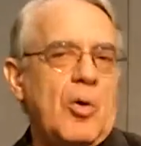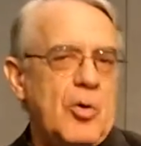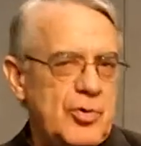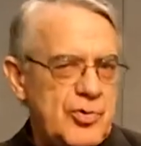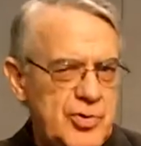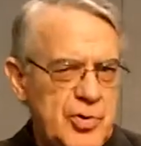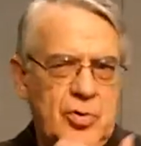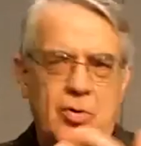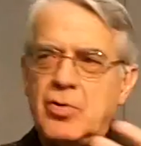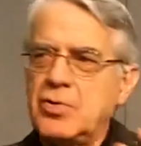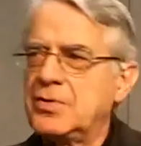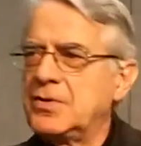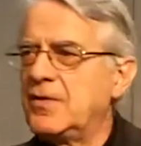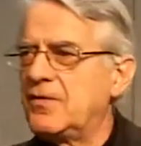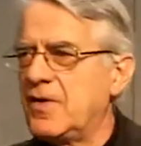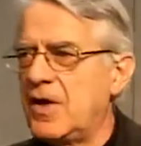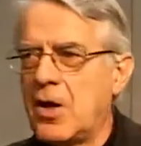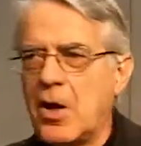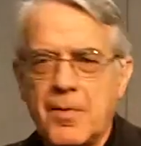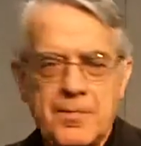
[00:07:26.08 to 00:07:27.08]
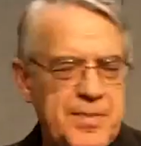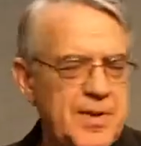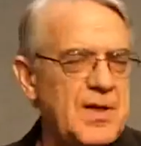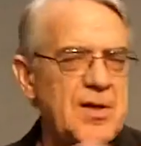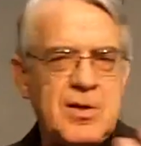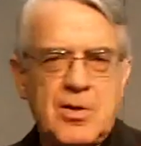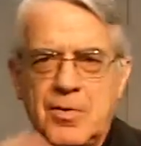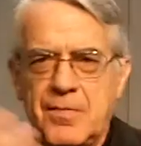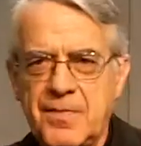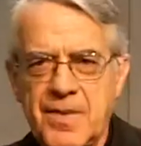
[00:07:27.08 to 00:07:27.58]
also
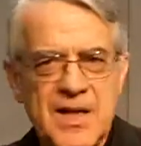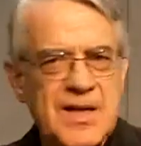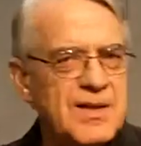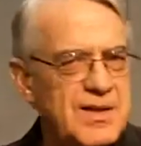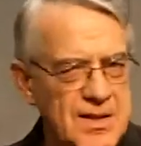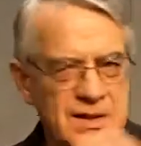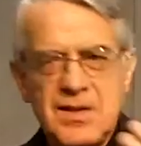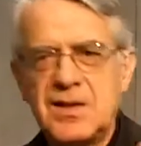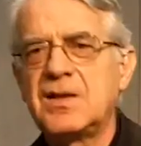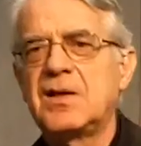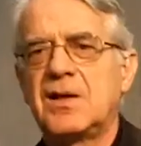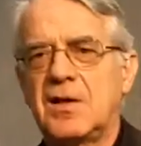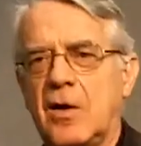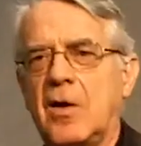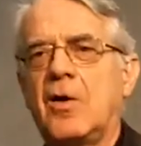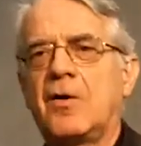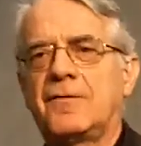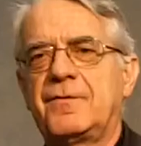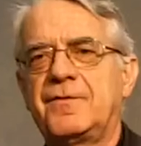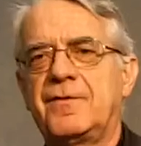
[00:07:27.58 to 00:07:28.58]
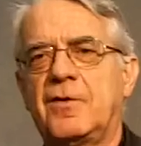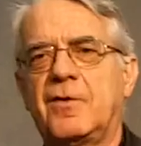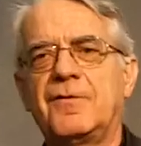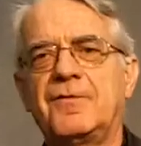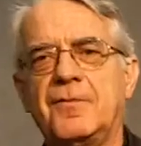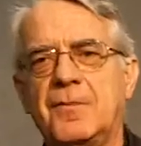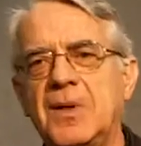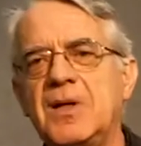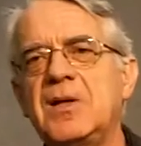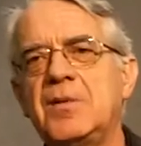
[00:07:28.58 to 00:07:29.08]
developing, commenting
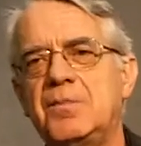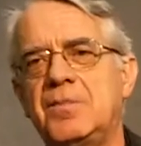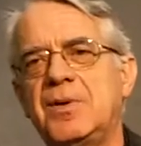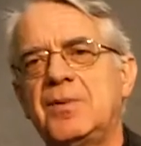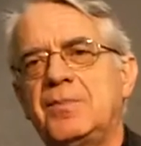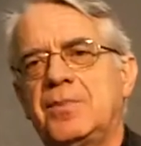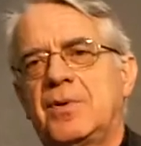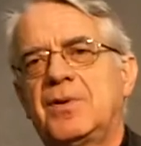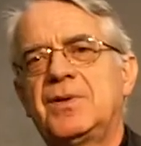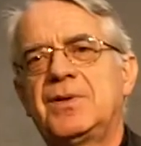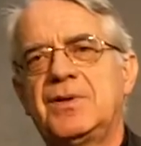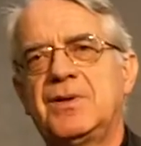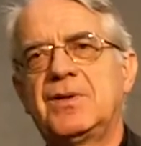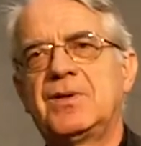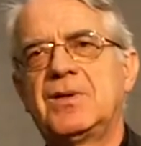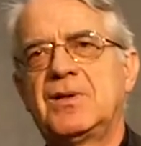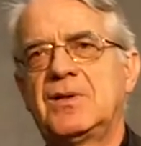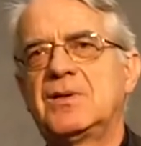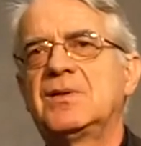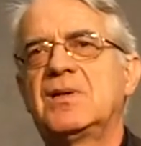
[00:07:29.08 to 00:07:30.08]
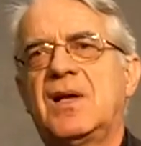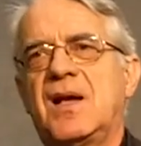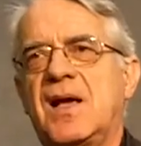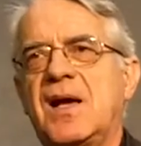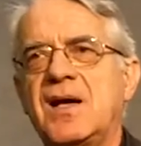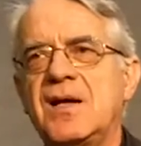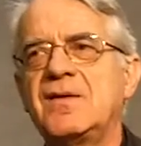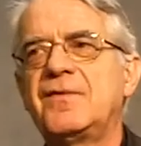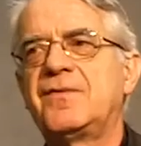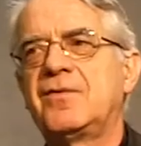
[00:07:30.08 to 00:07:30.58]
of many people in the
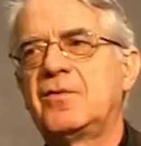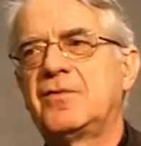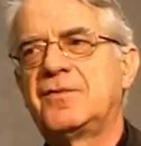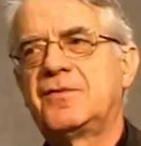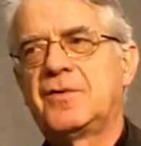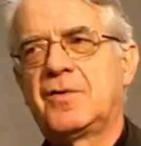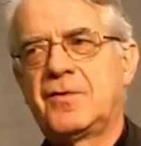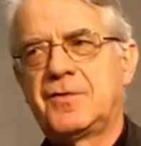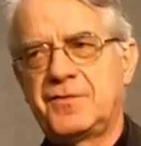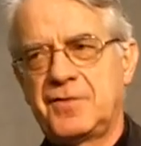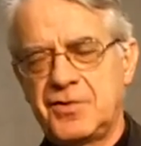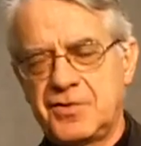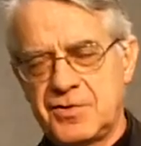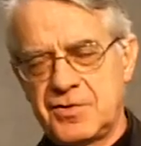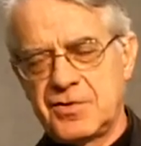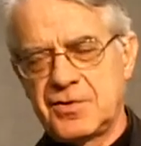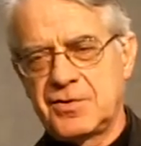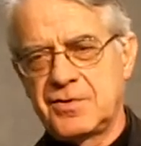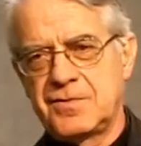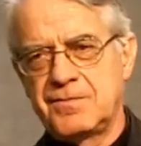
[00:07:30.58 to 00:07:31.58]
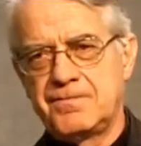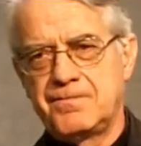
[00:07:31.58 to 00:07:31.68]
life of the Church.